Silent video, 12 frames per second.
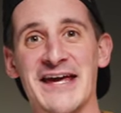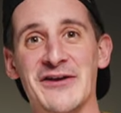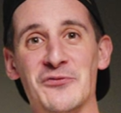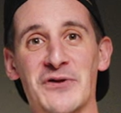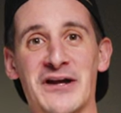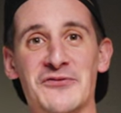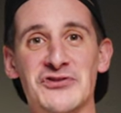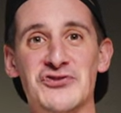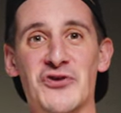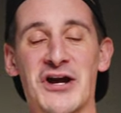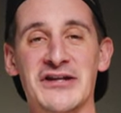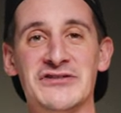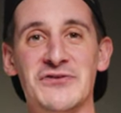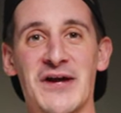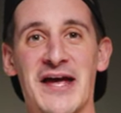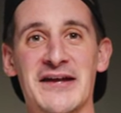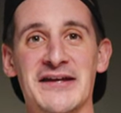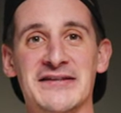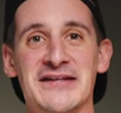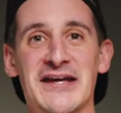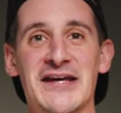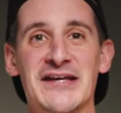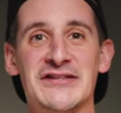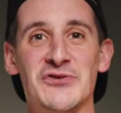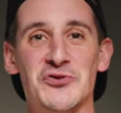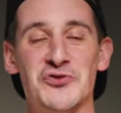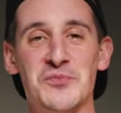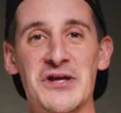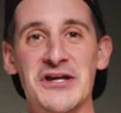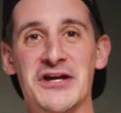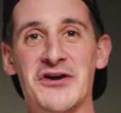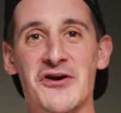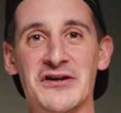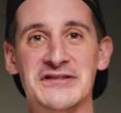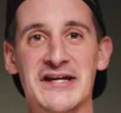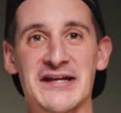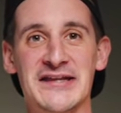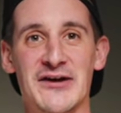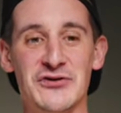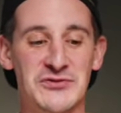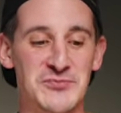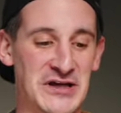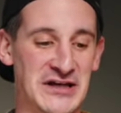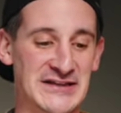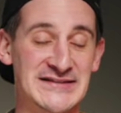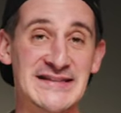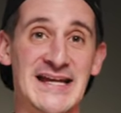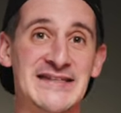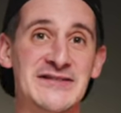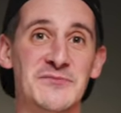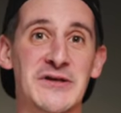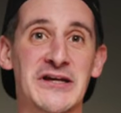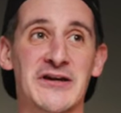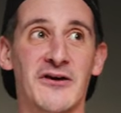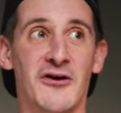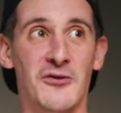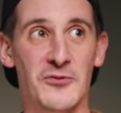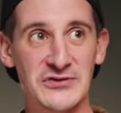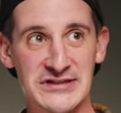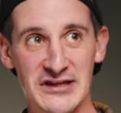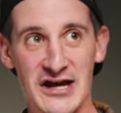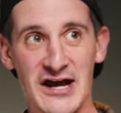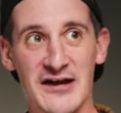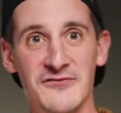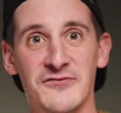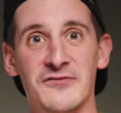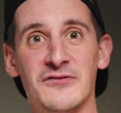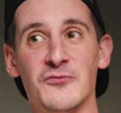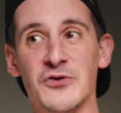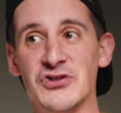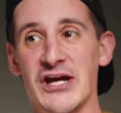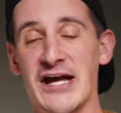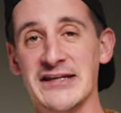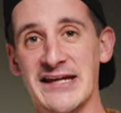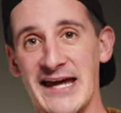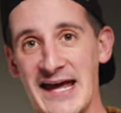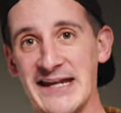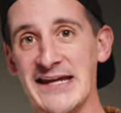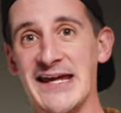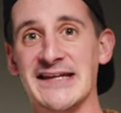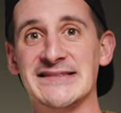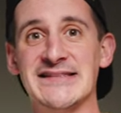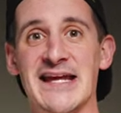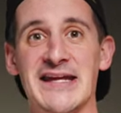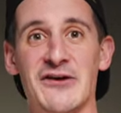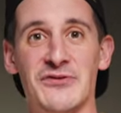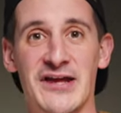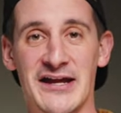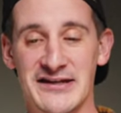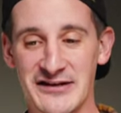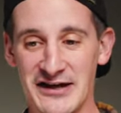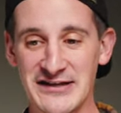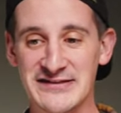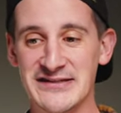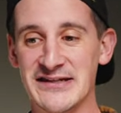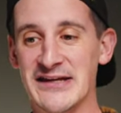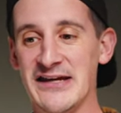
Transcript: And when I was trying to edit social media content that was being sent to me almost live which I had to edit and send out that night.